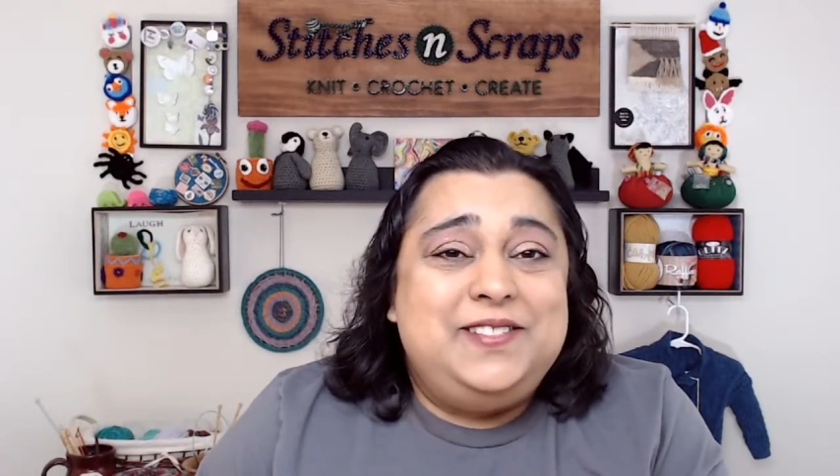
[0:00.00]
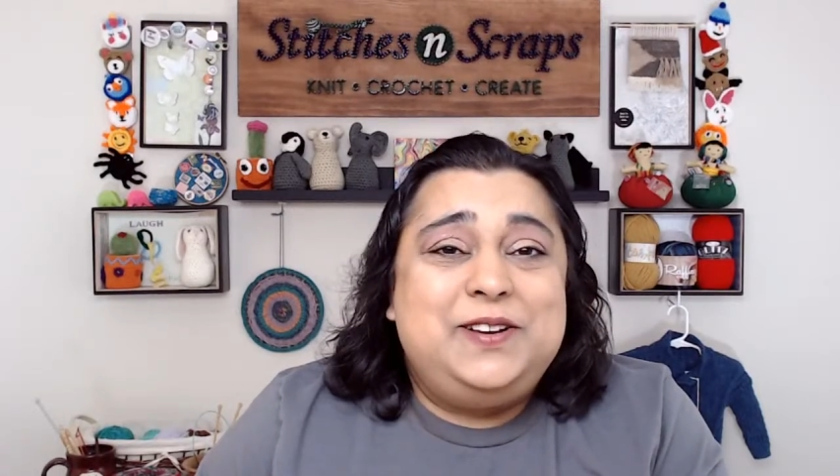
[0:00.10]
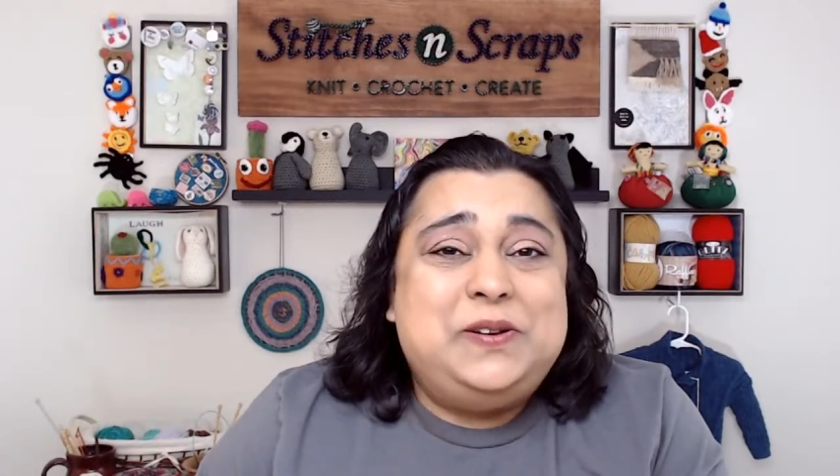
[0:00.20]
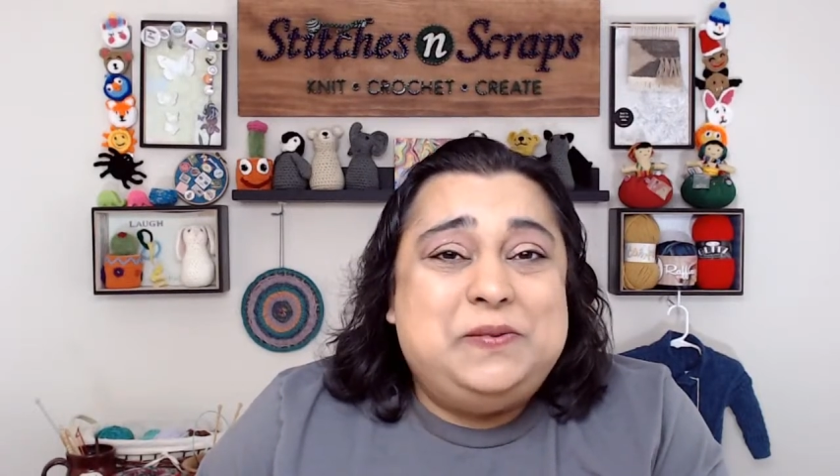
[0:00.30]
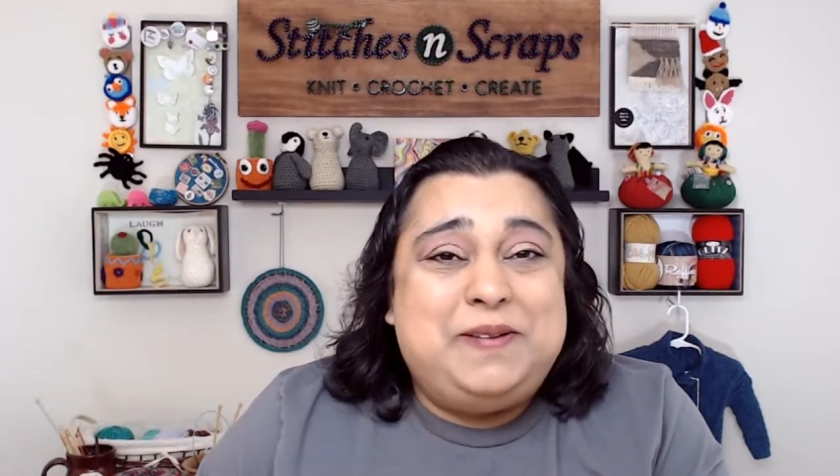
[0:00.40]
the
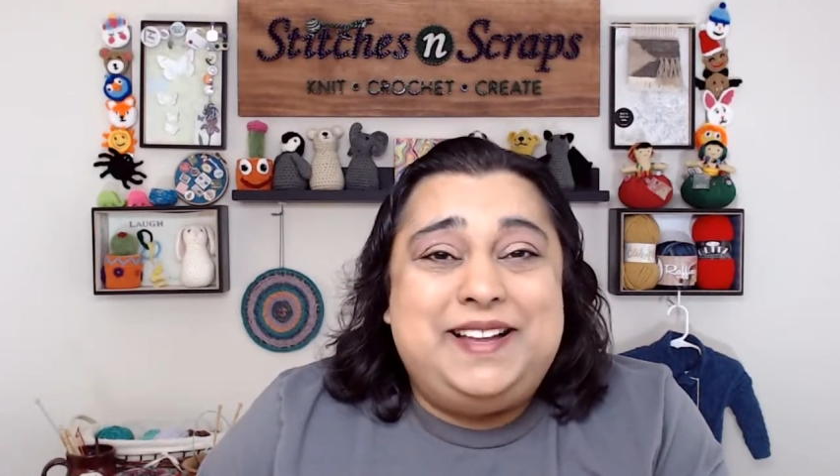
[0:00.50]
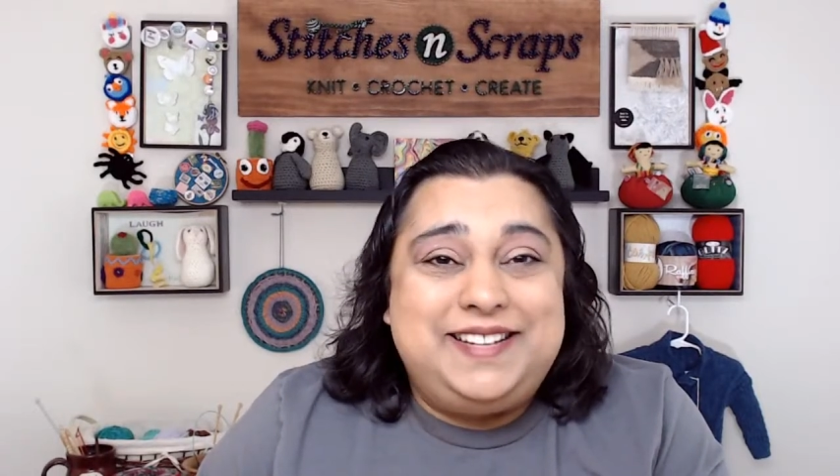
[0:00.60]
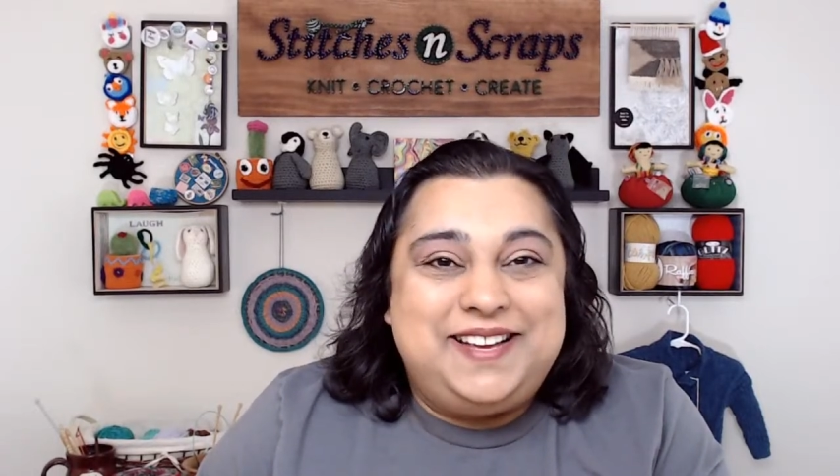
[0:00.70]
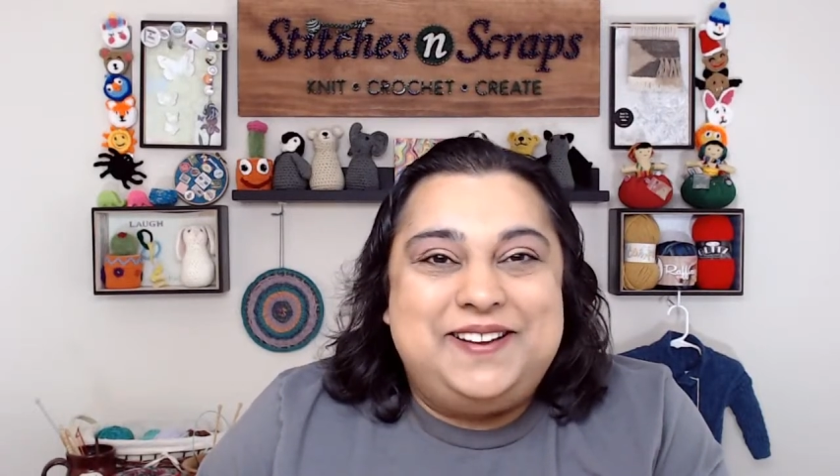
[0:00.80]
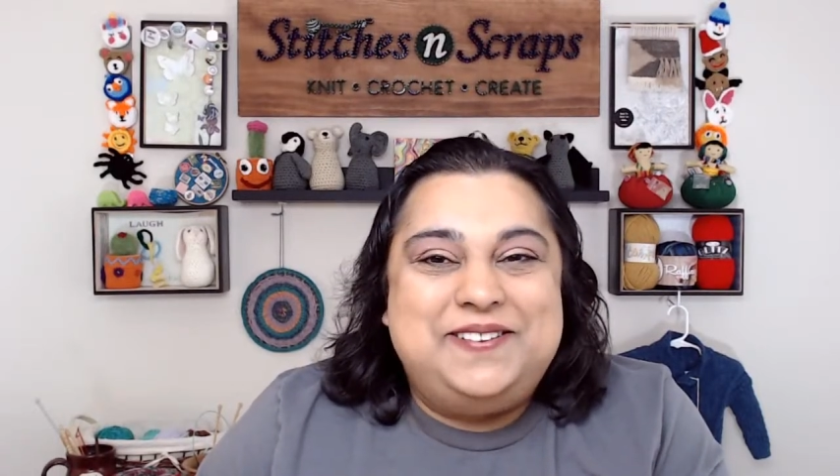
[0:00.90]
coupon
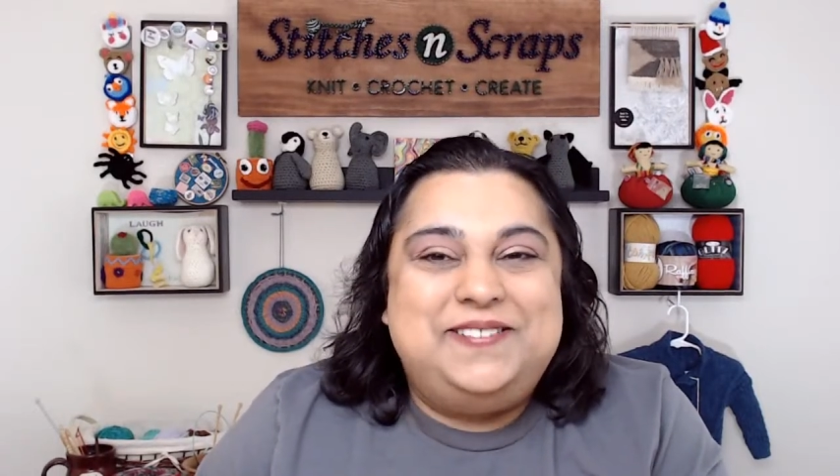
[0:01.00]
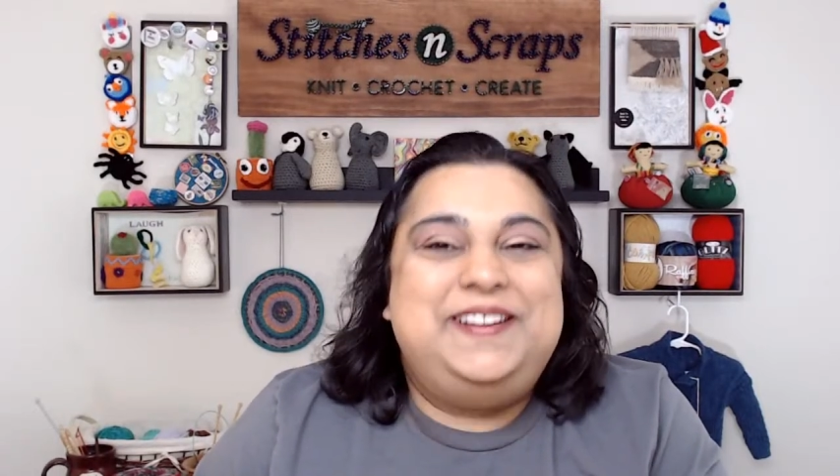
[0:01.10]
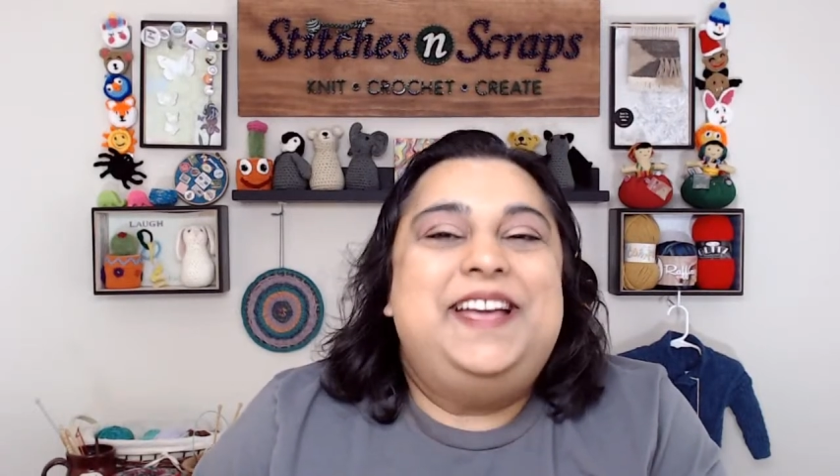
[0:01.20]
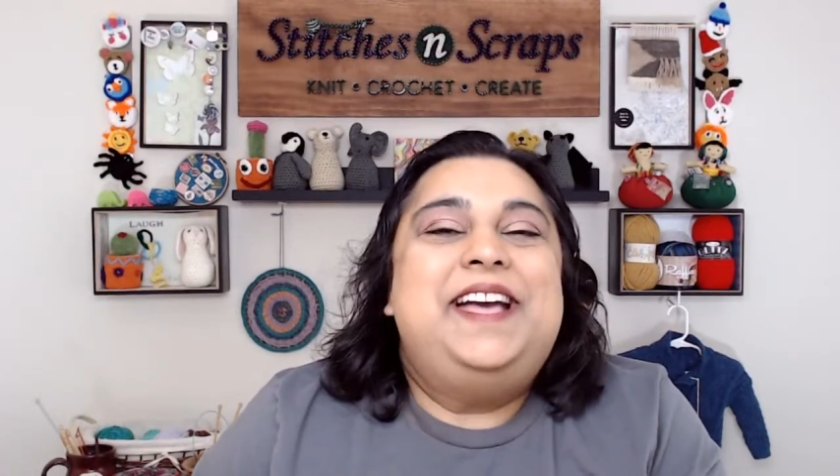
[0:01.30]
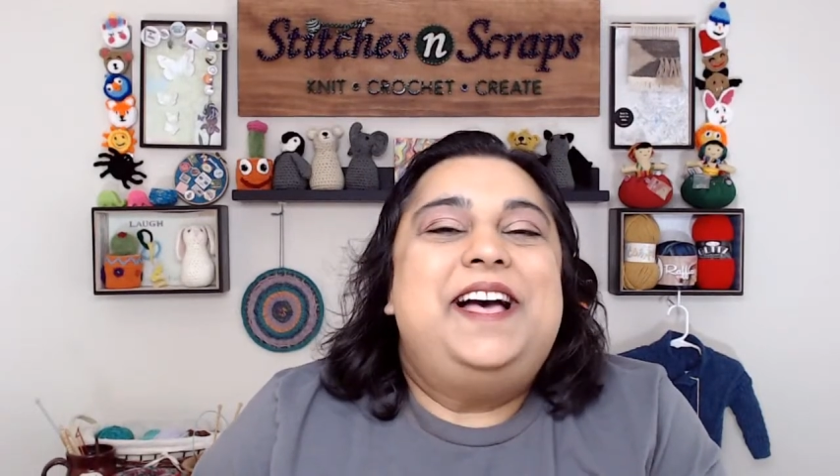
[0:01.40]
code,
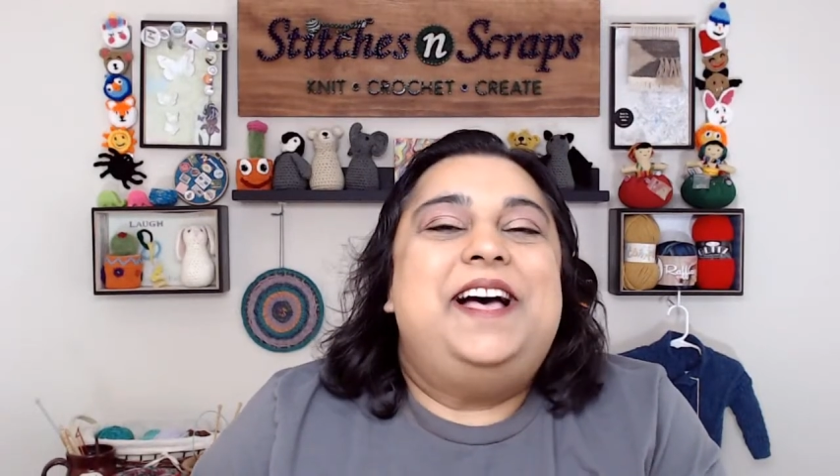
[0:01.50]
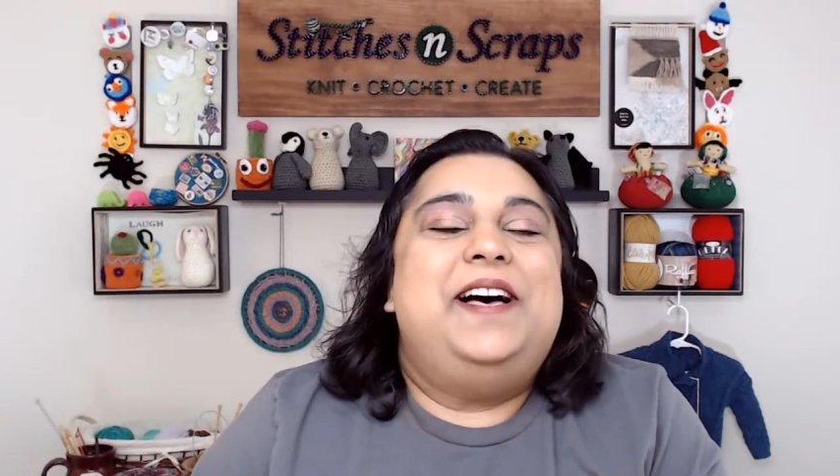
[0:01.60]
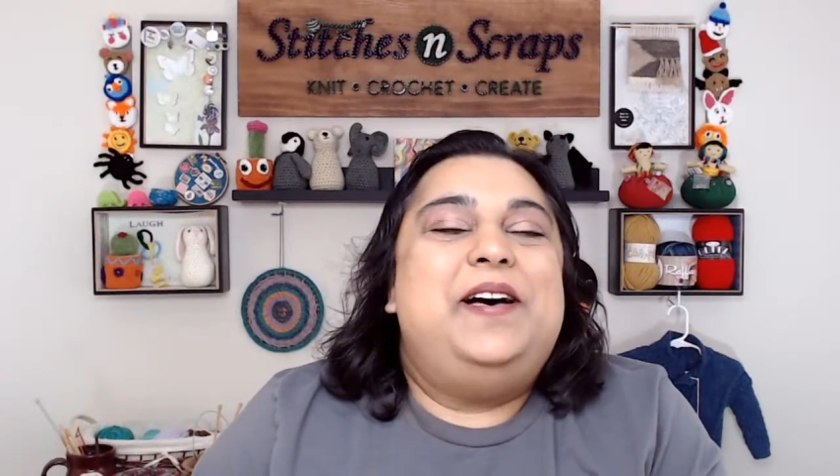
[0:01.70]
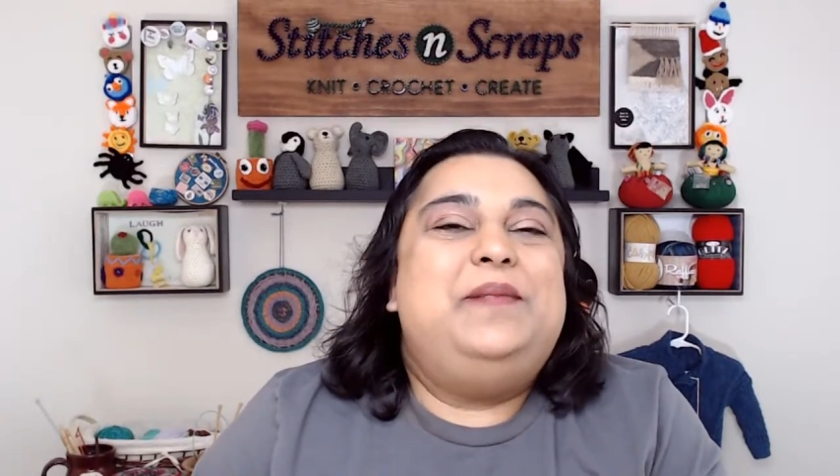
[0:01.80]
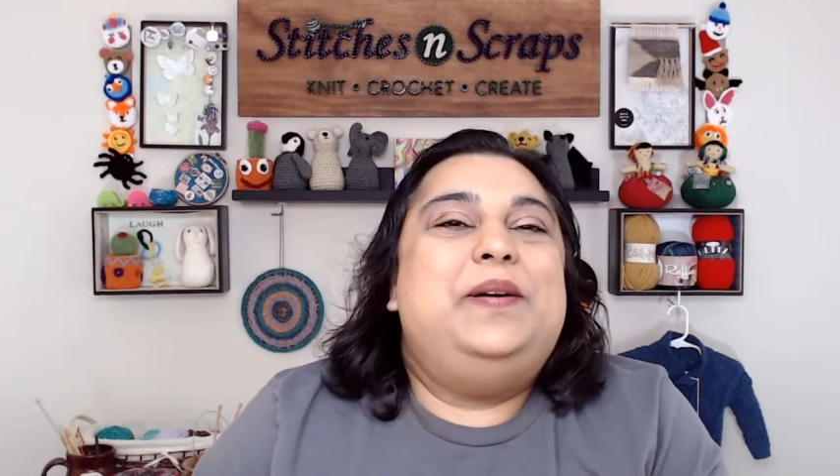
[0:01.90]

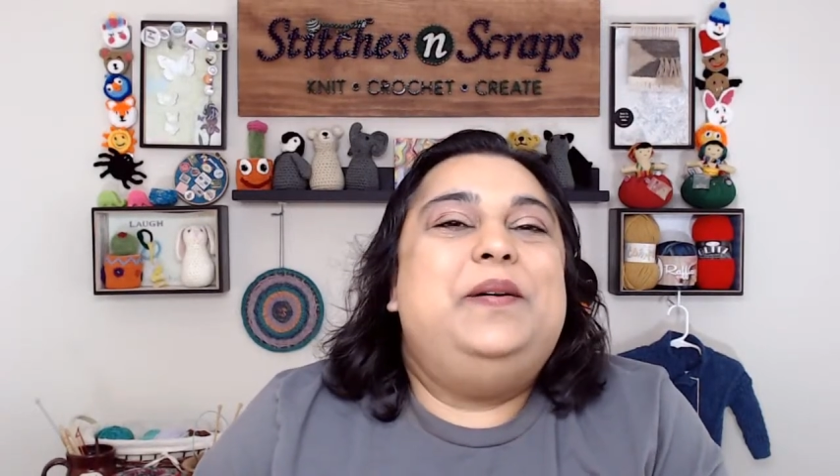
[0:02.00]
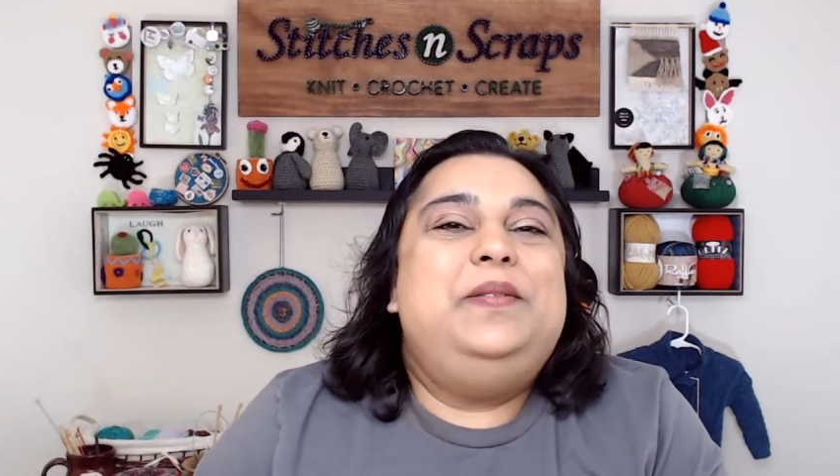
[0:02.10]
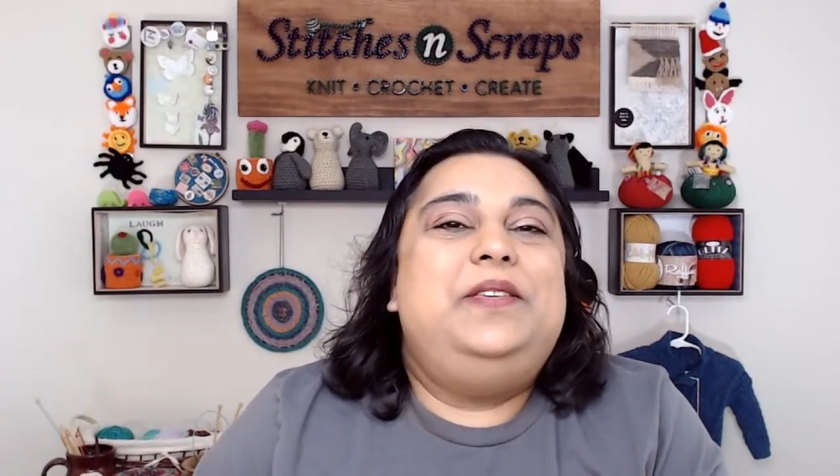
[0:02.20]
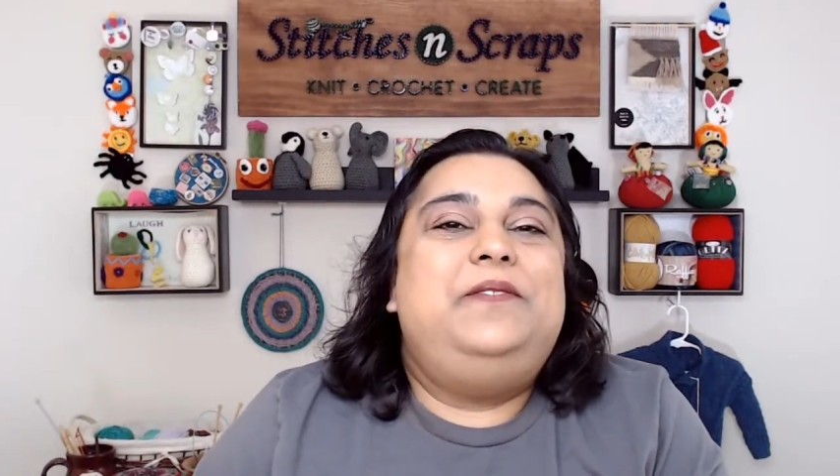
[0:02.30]
the